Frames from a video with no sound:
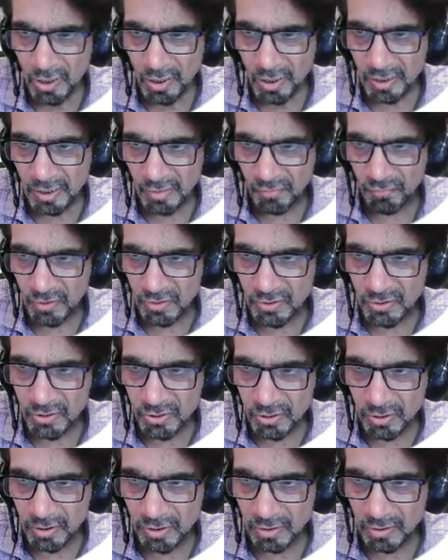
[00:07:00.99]
divergence
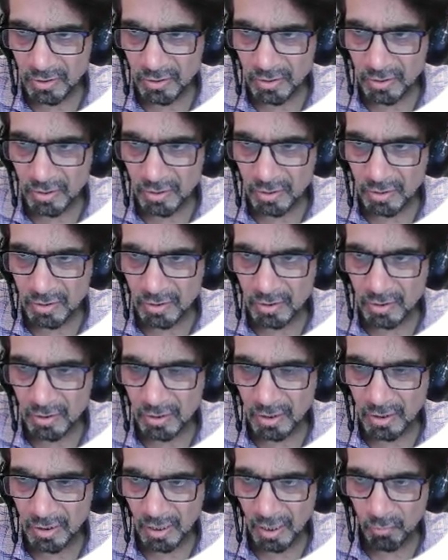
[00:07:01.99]
in
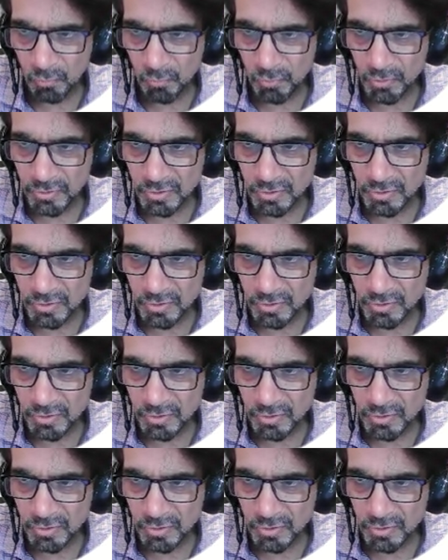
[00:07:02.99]
calculus,